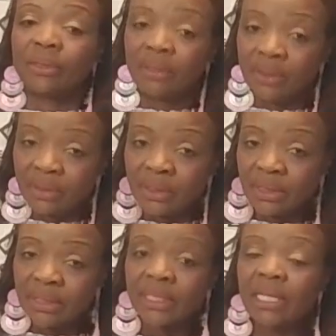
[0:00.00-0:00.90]
You can
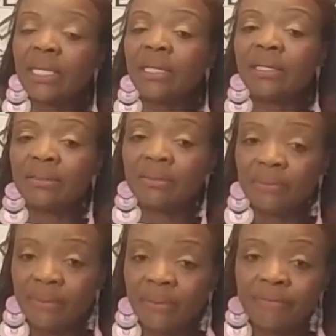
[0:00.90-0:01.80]
succeed
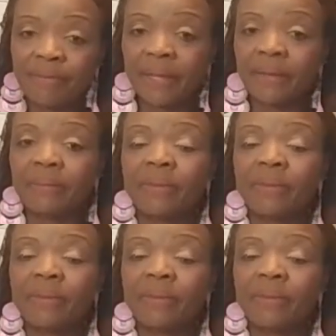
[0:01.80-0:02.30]
or fail.